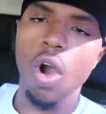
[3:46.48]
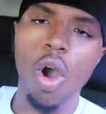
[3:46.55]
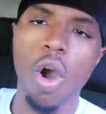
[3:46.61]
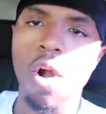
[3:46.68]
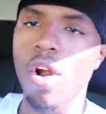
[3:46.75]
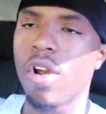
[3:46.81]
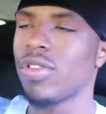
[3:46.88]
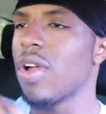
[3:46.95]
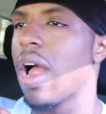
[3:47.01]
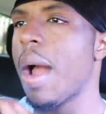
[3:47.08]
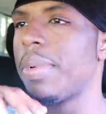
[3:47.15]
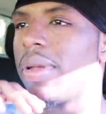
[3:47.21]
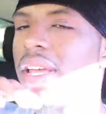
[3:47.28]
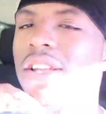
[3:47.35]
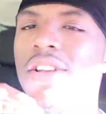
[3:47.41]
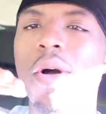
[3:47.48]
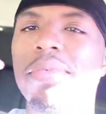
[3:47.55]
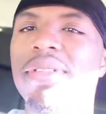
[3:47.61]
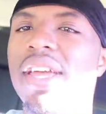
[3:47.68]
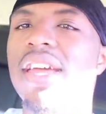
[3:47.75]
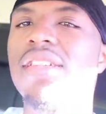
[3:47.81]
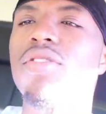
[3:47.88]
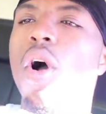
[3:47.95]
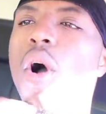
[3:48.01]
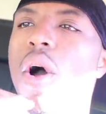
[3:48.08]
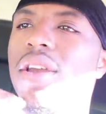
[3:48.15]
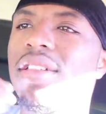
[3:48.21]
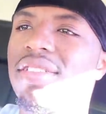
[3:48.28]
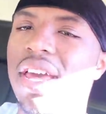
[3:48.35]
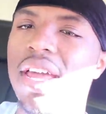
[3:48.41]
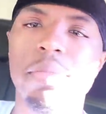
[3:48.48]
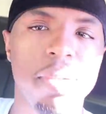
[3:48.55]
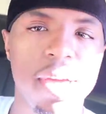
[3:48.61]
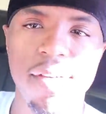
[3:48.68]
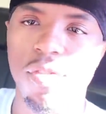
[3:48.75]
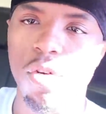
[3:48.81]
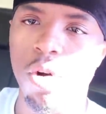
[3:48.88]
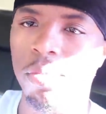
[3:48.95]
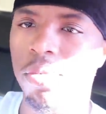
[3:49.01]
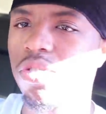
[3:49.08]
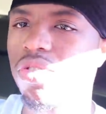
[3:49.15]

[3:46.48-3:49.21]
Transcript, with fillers: cars or, you know what I'm saying? It's all the same platform.